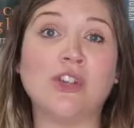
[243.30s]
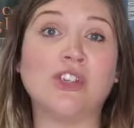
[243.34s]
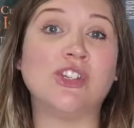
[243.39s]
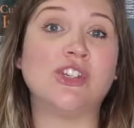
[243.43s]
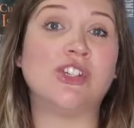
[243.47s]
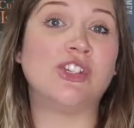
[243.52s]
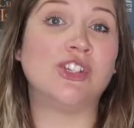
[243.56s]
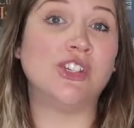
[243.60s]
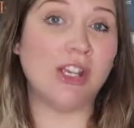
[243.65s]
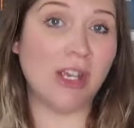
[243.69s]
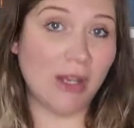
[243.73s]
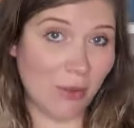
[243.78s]

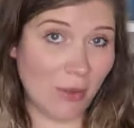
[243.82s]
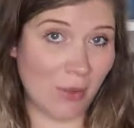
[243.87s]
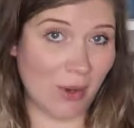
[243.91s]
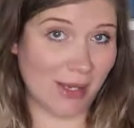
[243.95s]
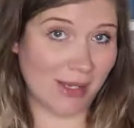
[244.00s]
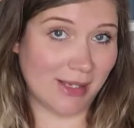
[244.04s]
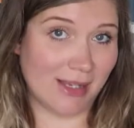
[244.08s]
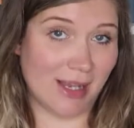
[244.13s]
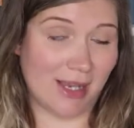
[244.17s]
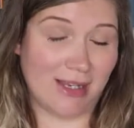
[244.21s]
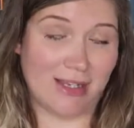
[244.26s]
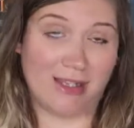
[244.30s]
she
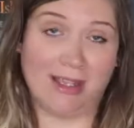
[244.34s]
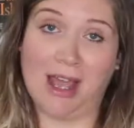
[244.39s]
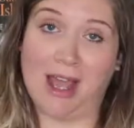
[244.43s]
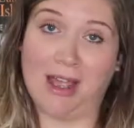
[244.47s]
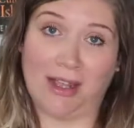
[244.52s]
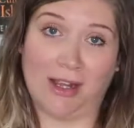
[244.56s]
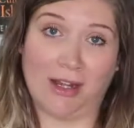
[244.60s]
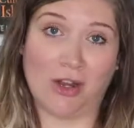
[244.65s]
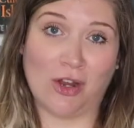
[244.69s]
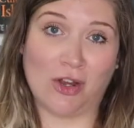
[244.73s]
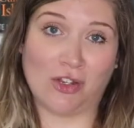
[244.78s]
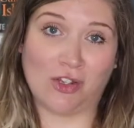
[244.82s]
was
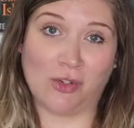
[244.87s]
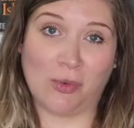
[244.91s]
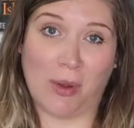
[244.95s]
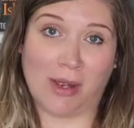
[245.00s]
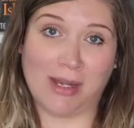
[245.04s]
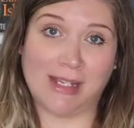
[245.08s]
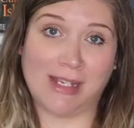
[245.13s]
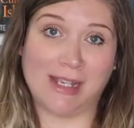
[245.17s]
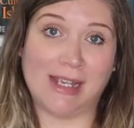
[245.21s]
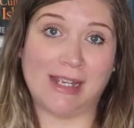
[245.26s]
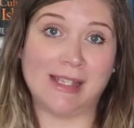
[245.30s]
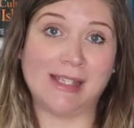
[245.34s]
young in her
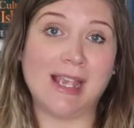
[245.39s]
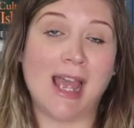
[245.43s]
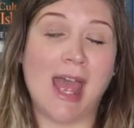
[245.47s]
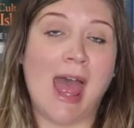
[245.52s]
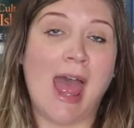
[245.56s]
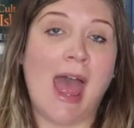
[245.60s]
20s.